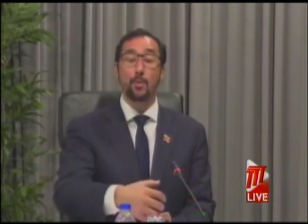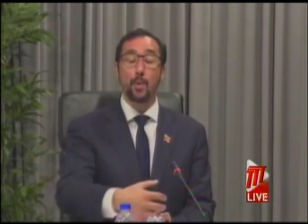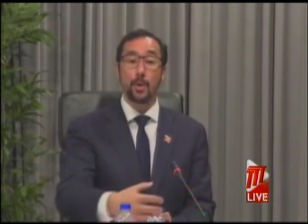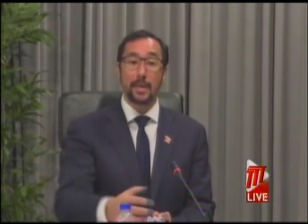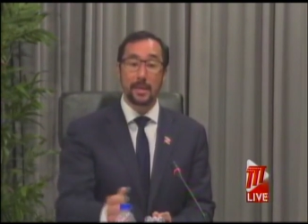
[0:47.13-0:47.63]
were
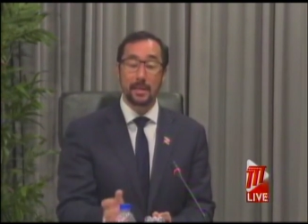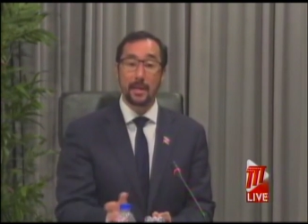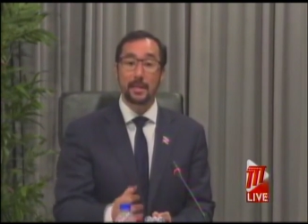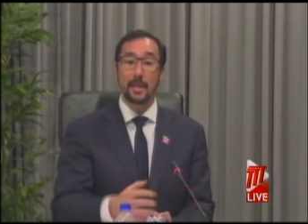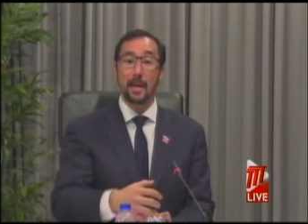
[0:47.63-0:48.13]

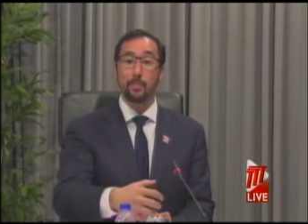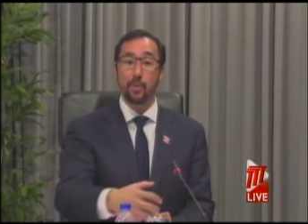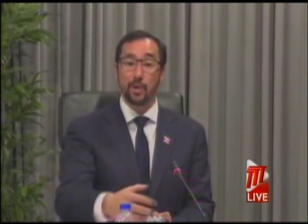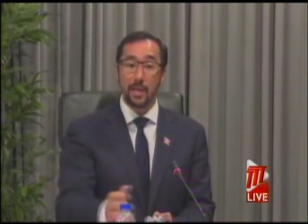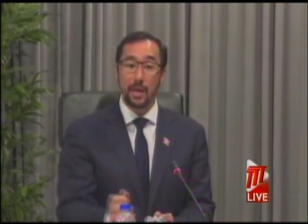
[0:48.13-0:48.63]
discussing and
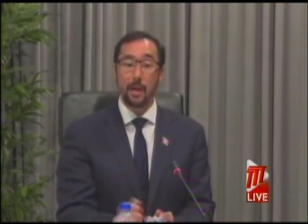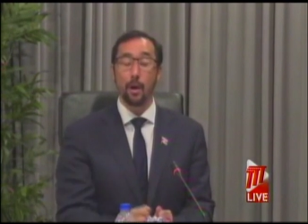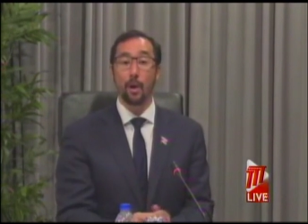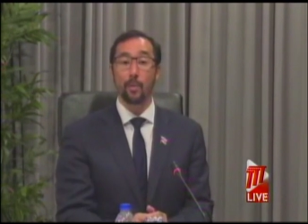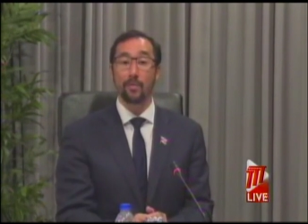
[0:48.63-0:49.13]
pushing
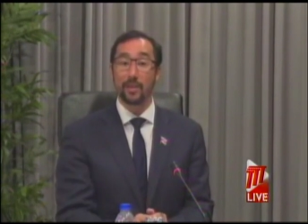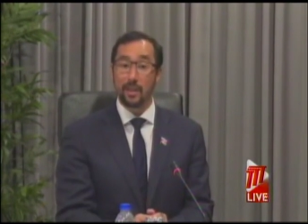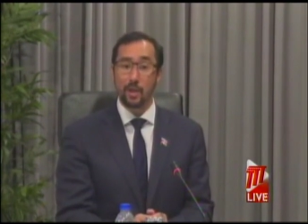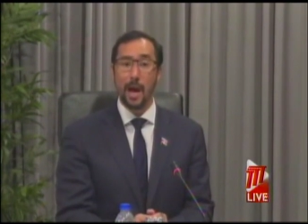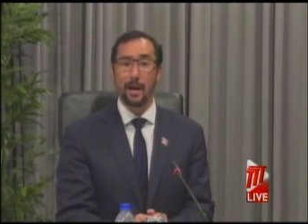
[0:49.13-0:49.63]
along for the
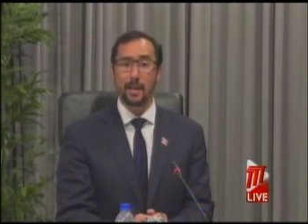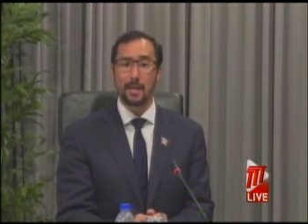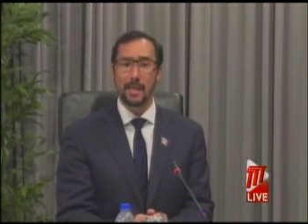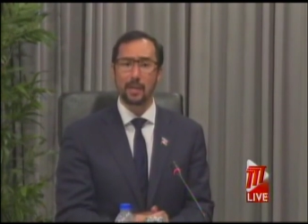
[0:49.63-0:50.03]
Dragon deal.